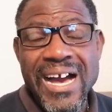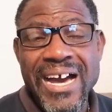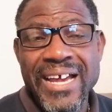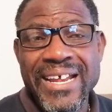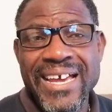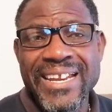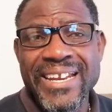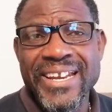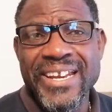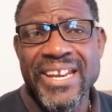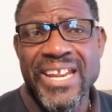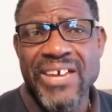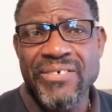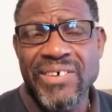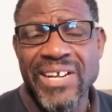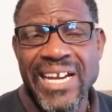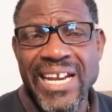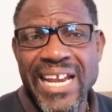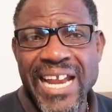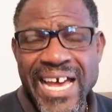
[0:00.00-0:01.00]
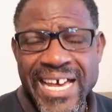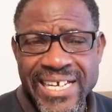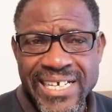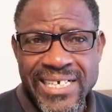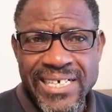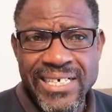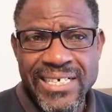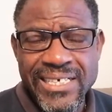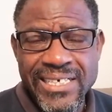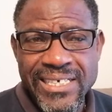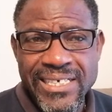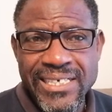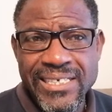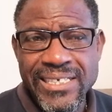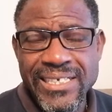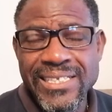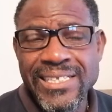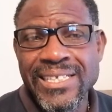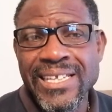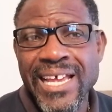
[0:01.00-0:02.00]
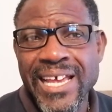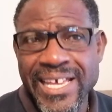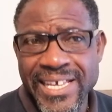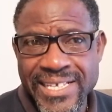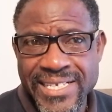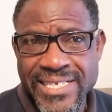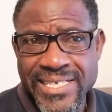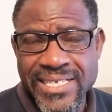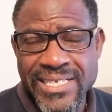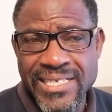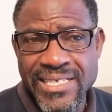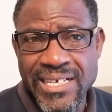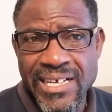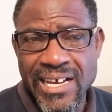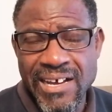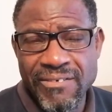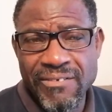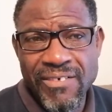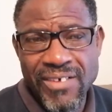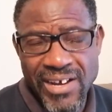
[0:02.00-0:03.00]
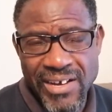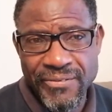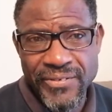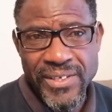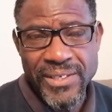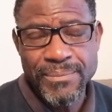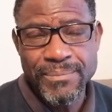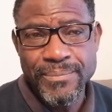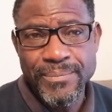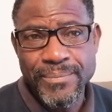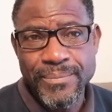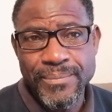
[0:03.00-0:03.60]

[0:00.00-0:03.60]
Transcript: and I never liked the taste of coffee.